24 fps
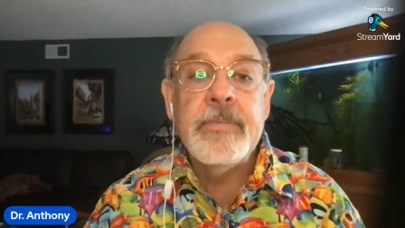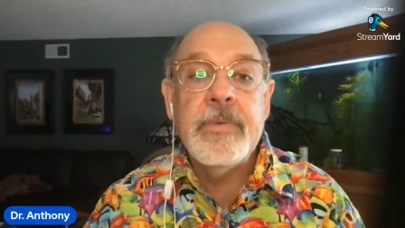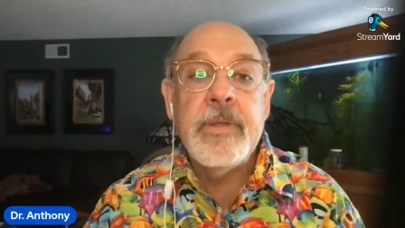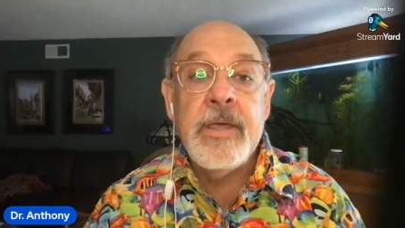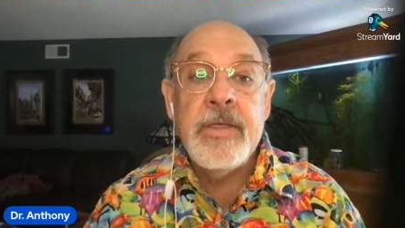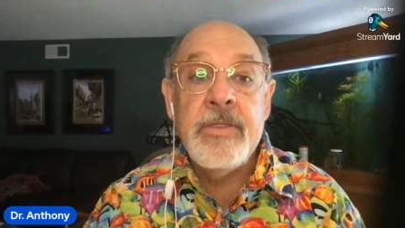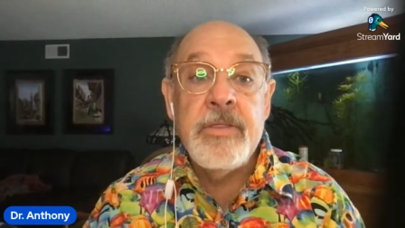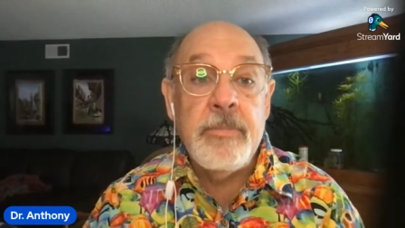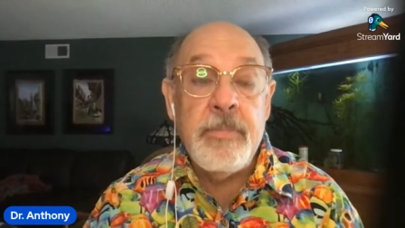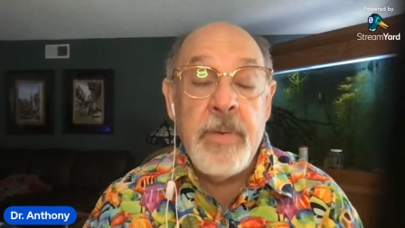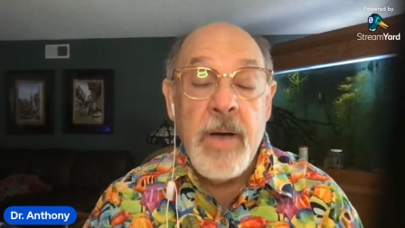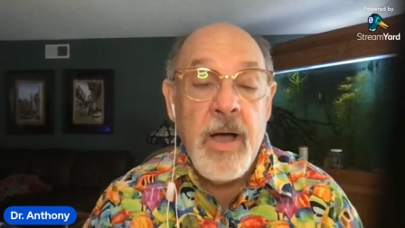
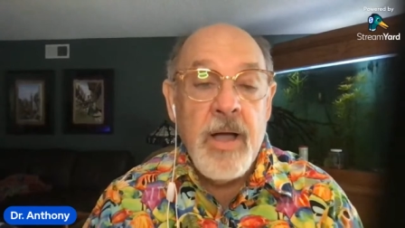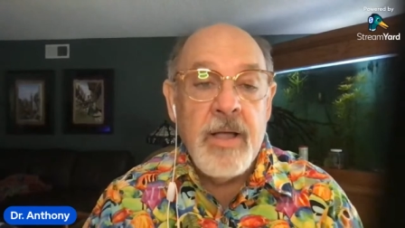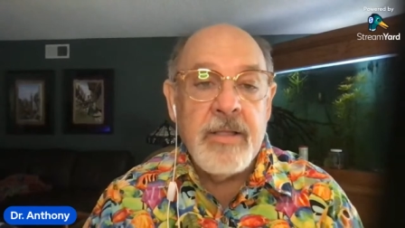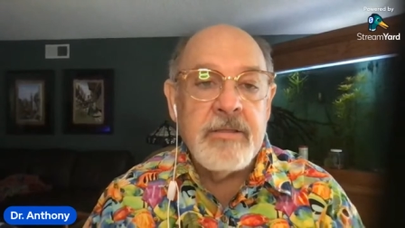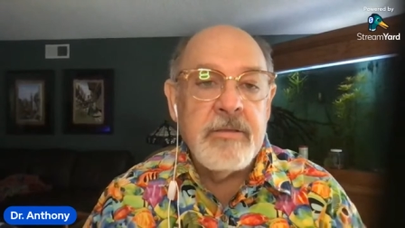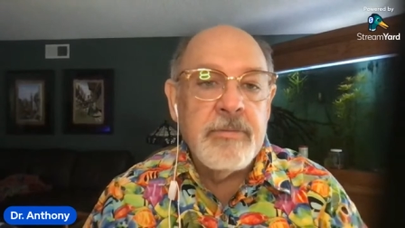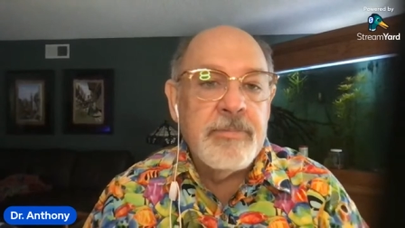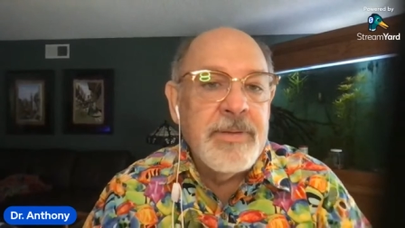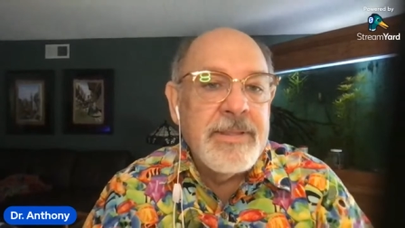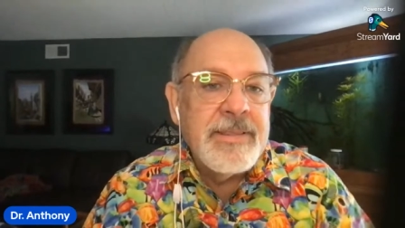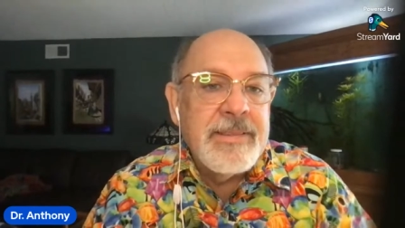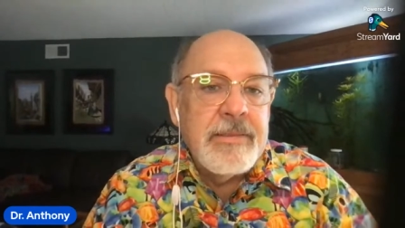in the
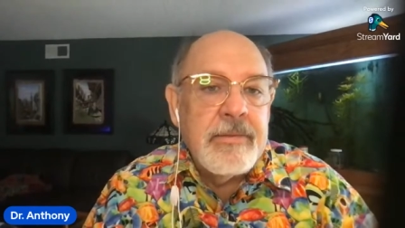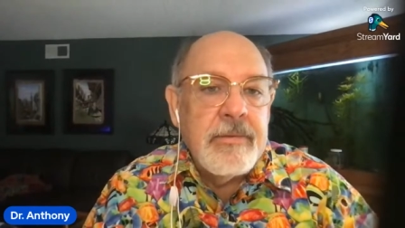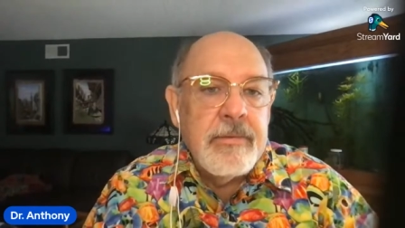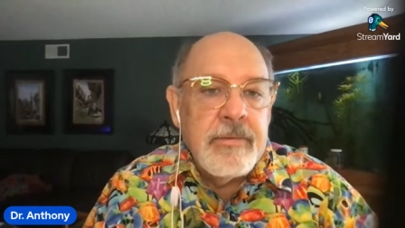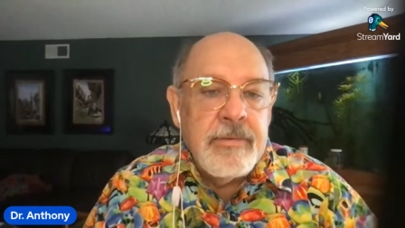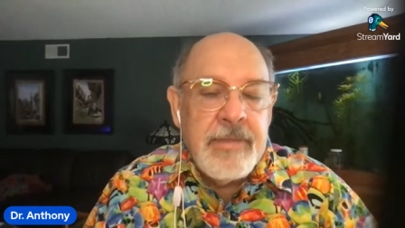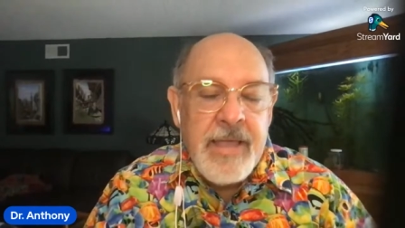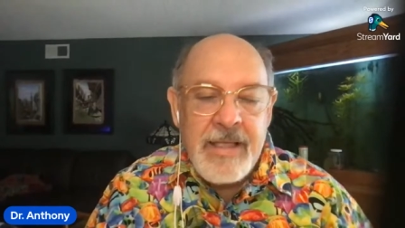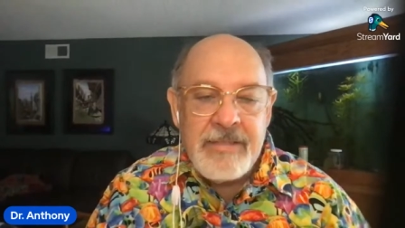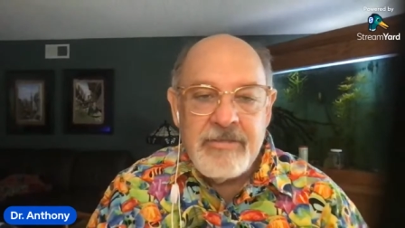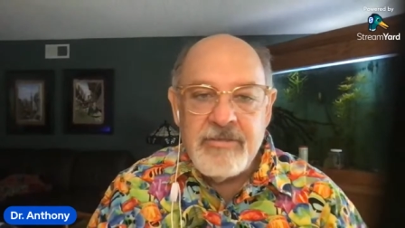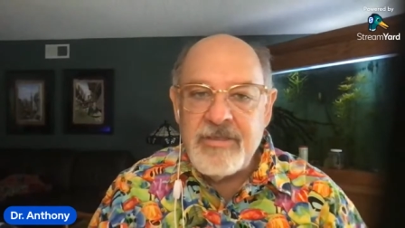ponds, but
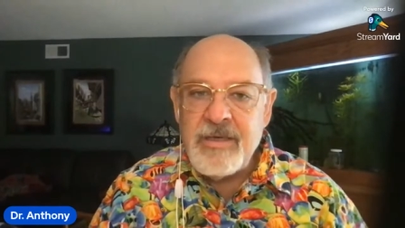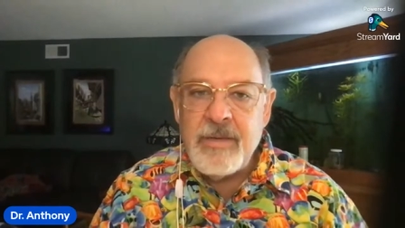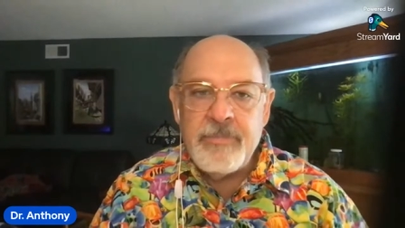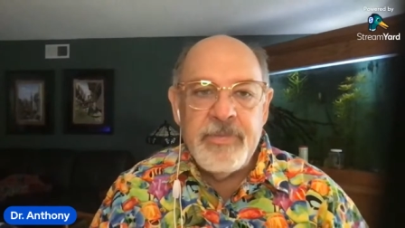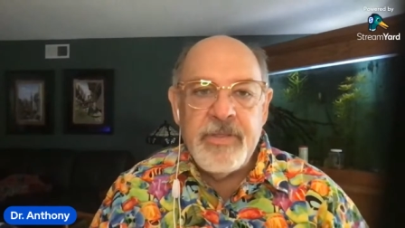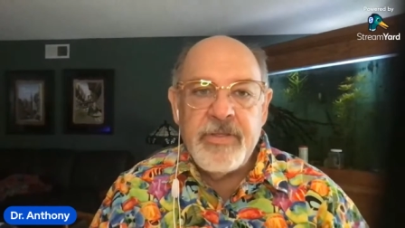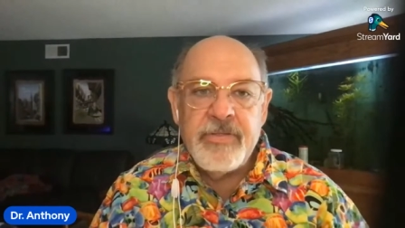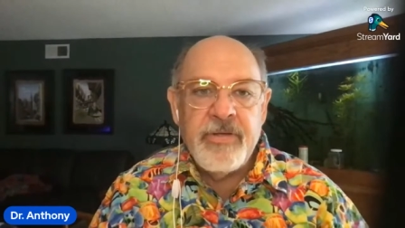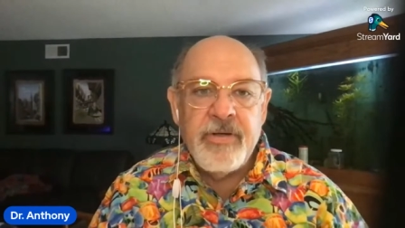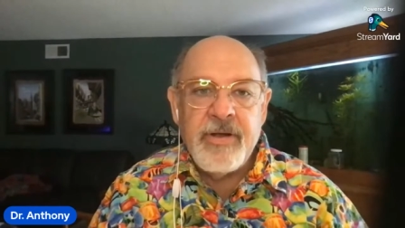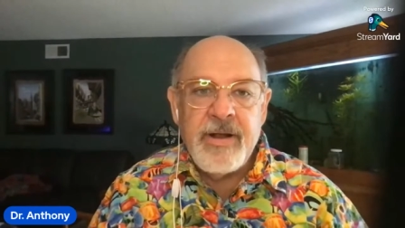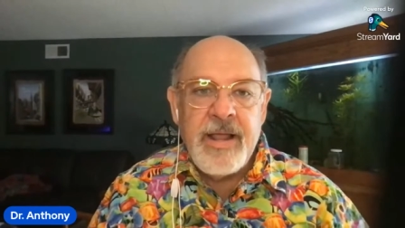that's
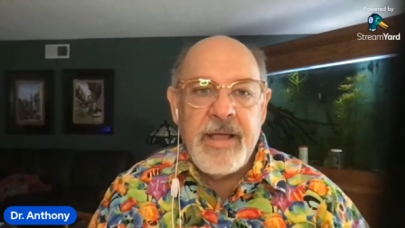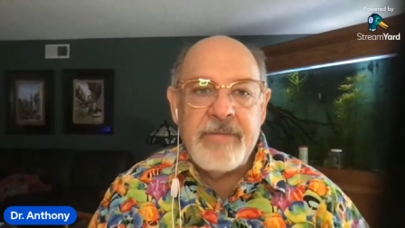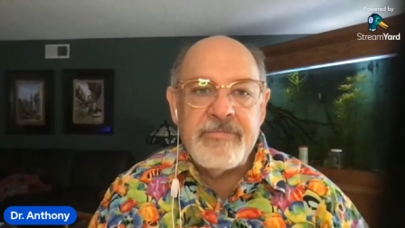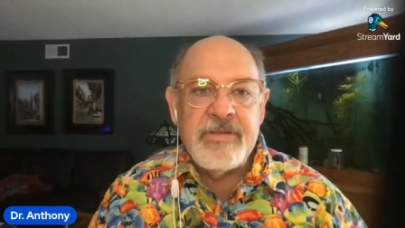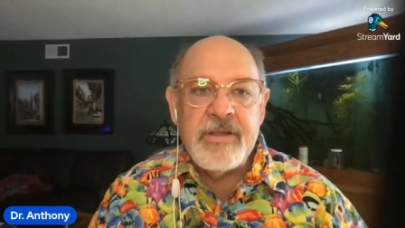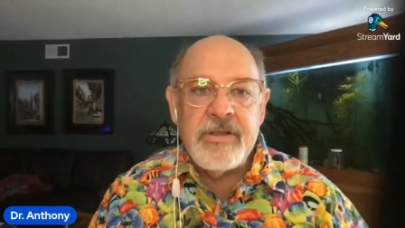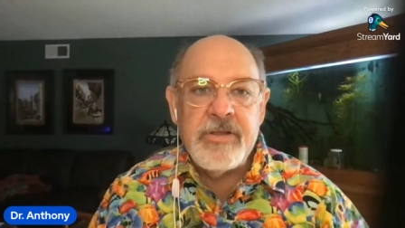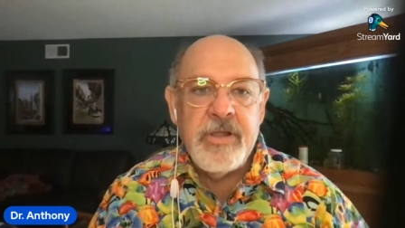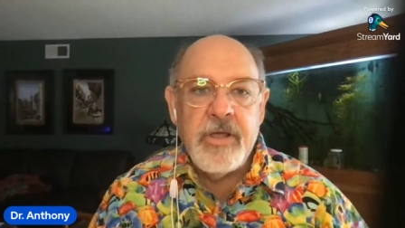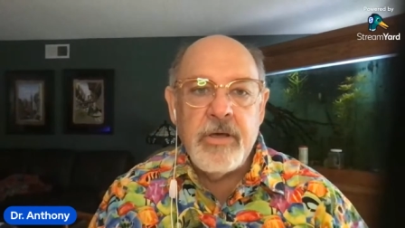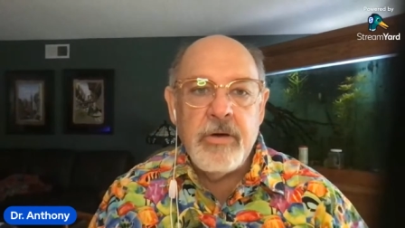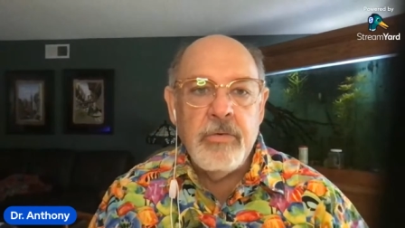something they're going to have
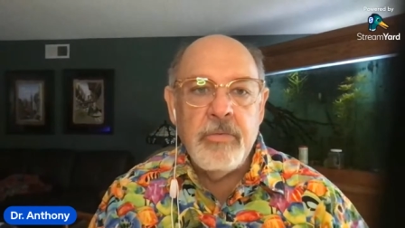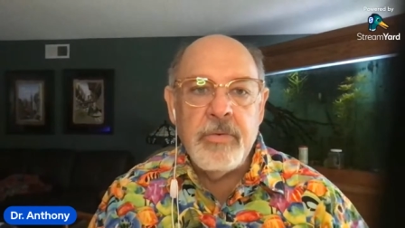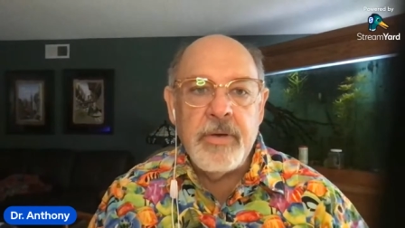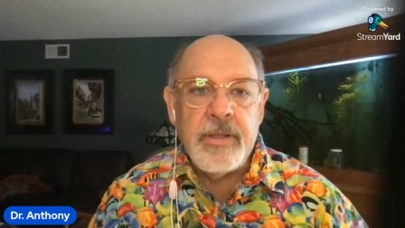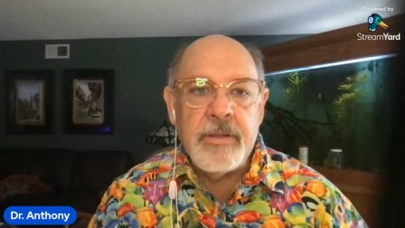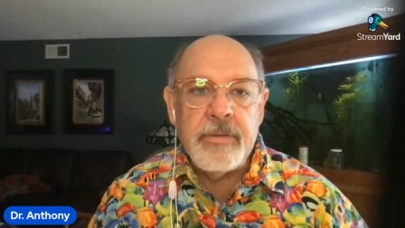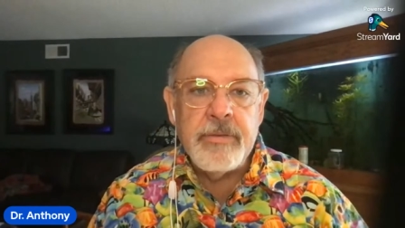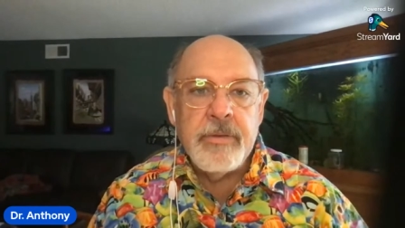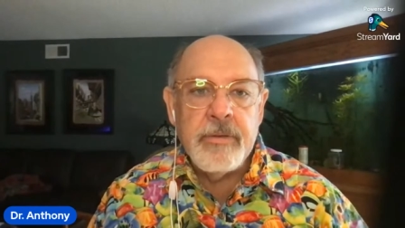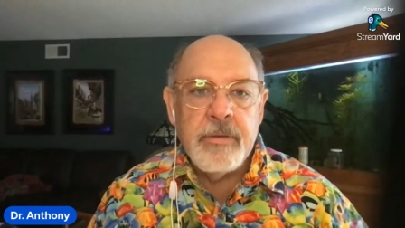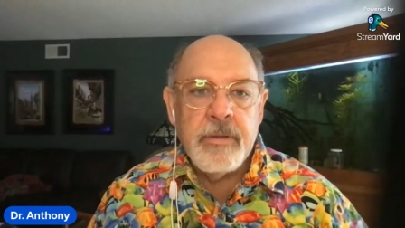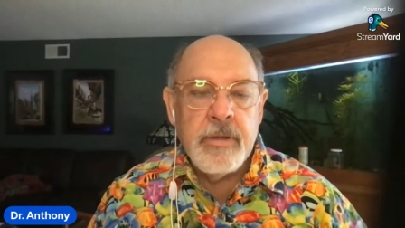to deal
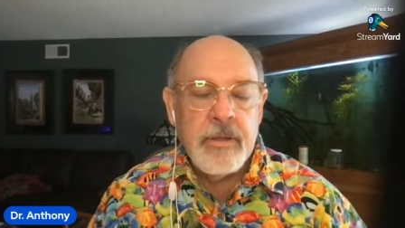with.